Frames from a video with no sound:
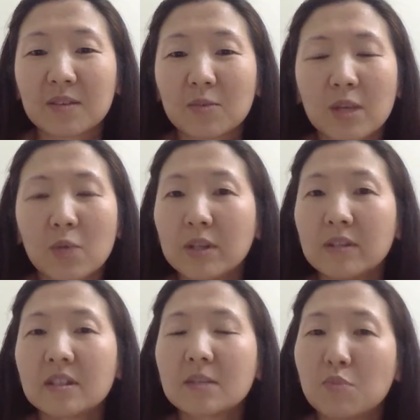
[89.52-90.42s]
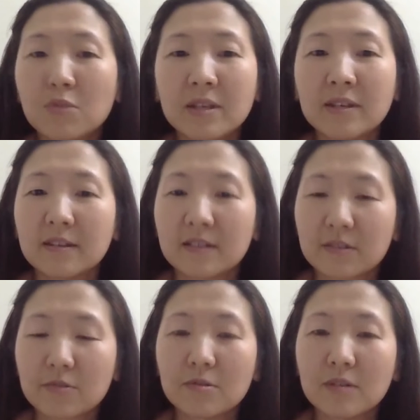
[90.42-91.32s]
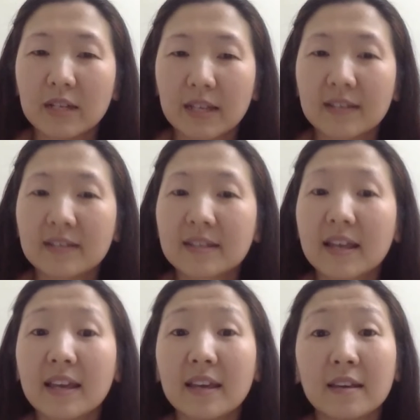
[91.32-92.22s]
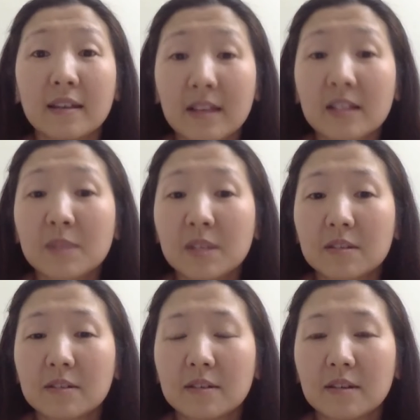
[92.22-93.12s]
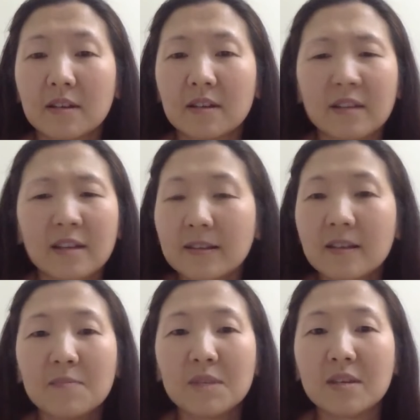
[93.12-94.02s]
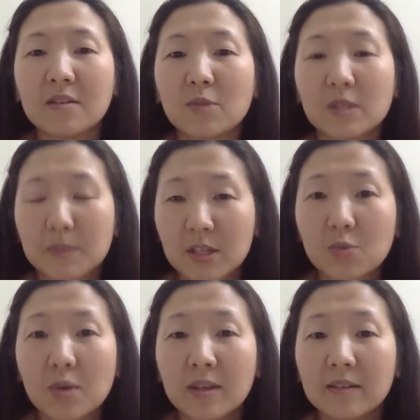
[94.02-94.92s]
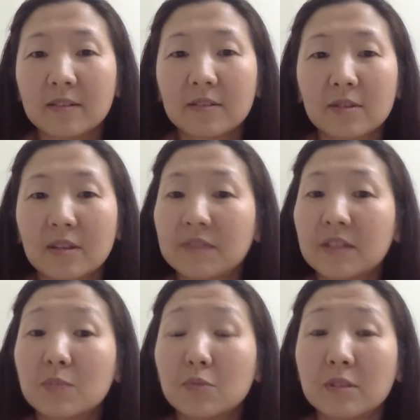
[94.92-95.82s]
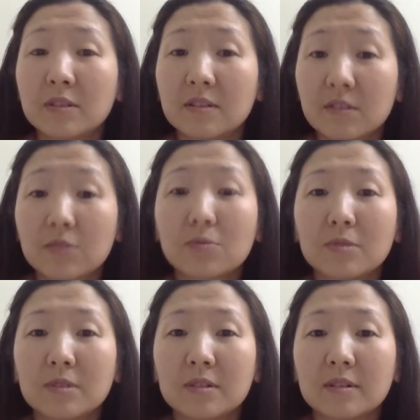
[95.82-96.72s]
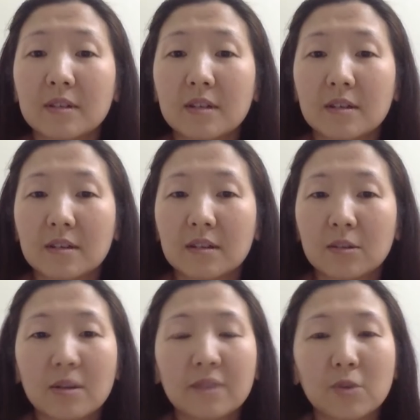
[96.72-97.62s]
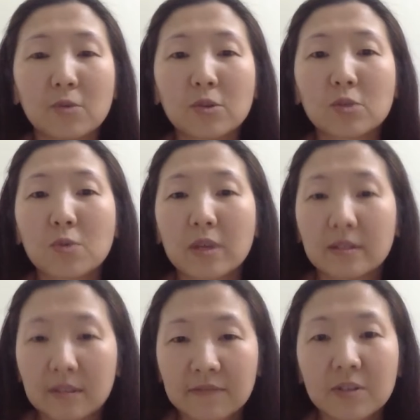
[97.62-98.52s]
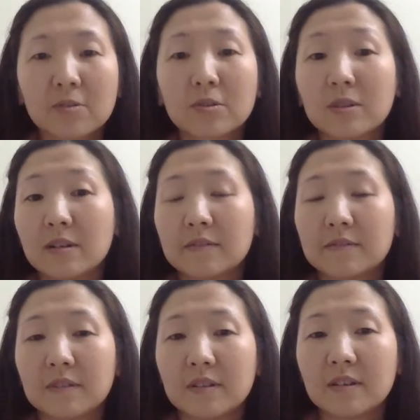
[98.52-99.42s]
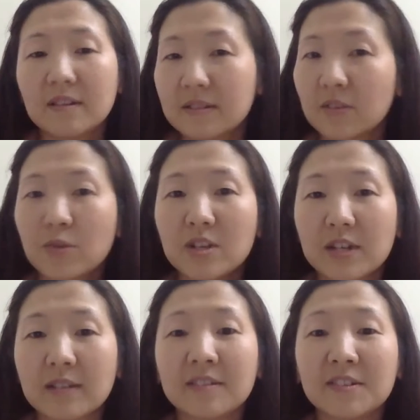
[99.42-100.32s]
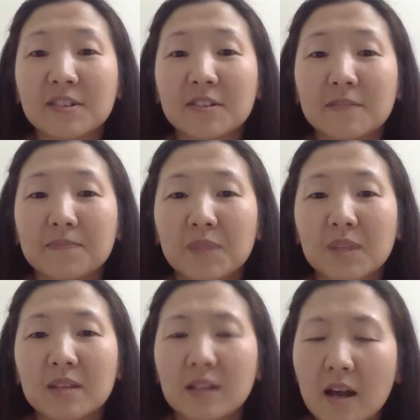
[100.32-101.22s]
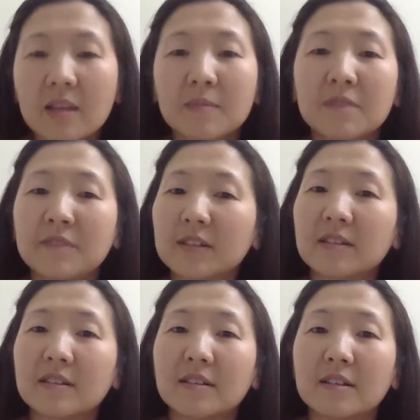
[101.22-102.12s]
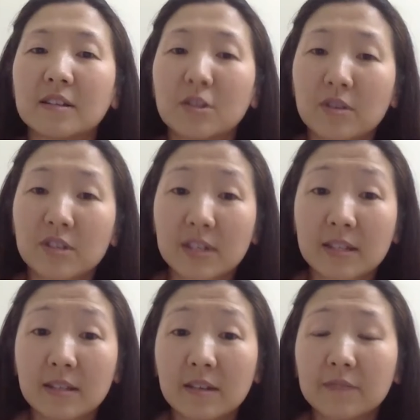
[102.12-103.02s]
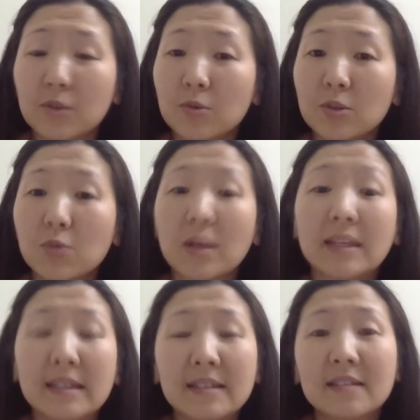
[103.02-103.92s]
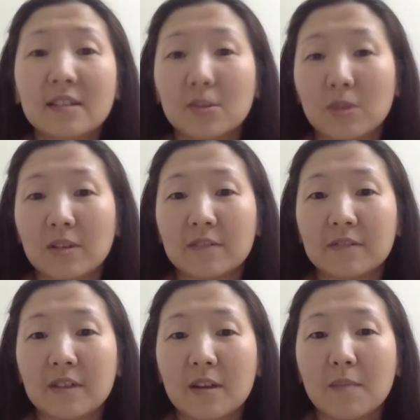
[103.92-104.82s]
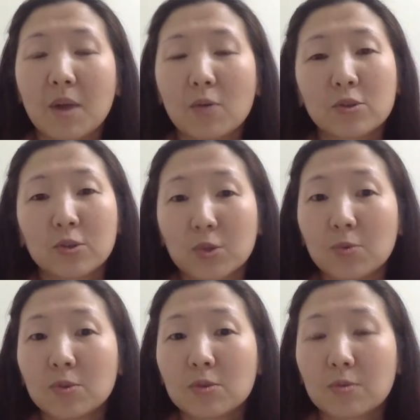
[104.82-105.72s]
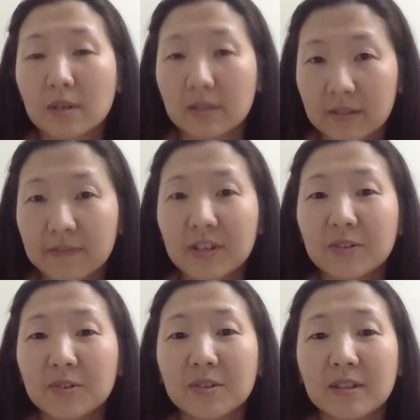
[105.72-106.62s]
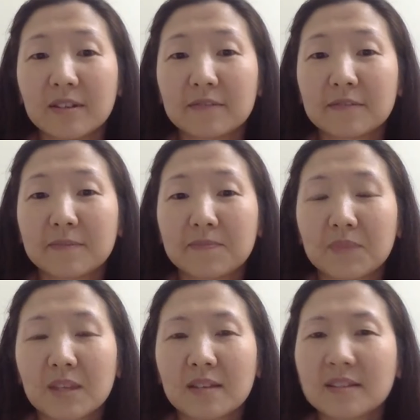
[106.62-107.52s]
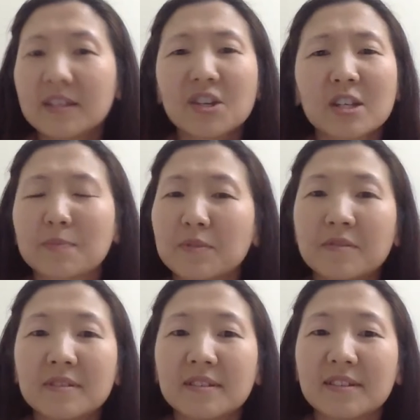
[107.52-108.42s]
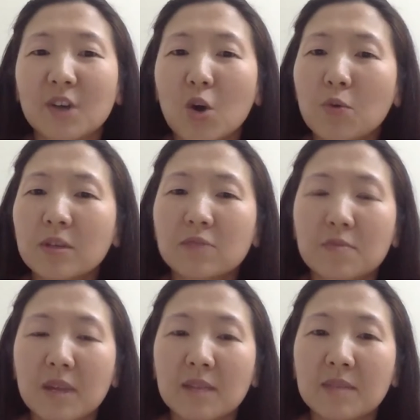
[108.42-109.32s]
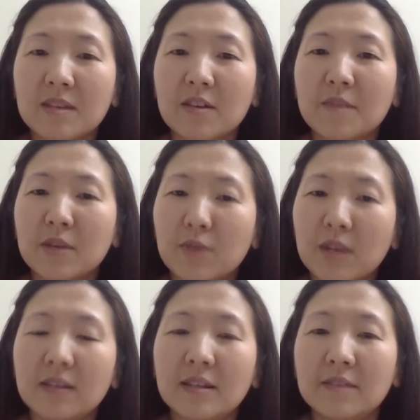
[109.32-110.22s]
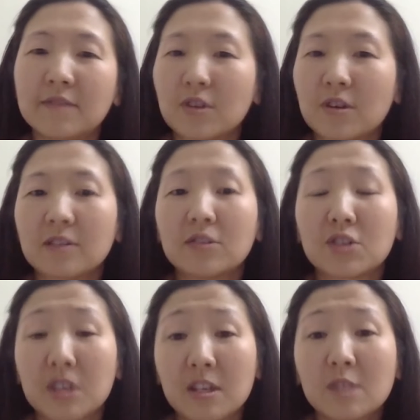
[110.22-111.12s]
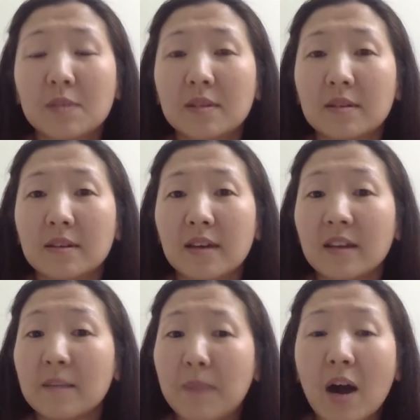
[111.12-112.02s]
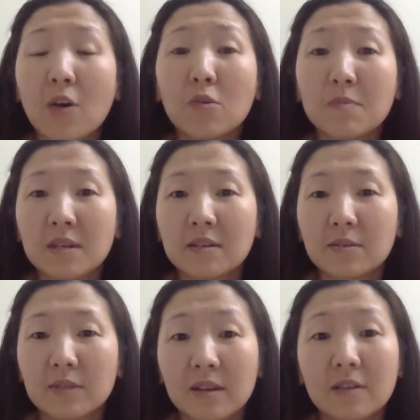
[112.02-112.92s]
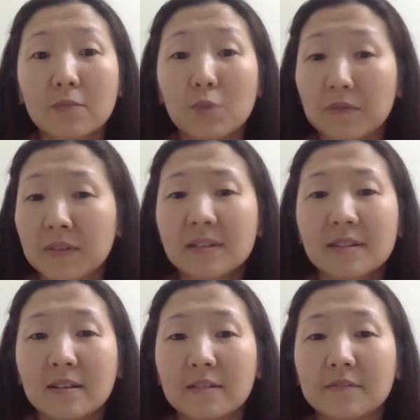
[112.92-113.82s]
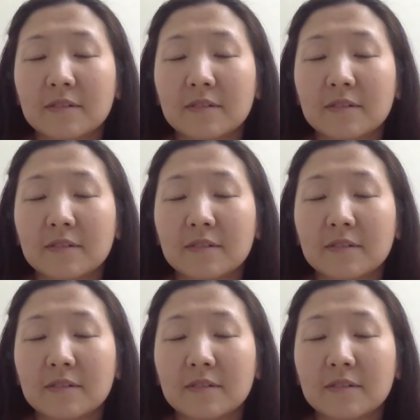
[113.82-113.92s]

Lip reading: When I witnessed bullying in school against a classmate, nothing in me was persuaded to love these bullies in school. To love those who are difficult to love is a great challenge. Yet I am convicted to not just love those who are easy to love, but also those who are difficult to love. Such experiences always remind me of a great need for God to change me and empower me to love with His love.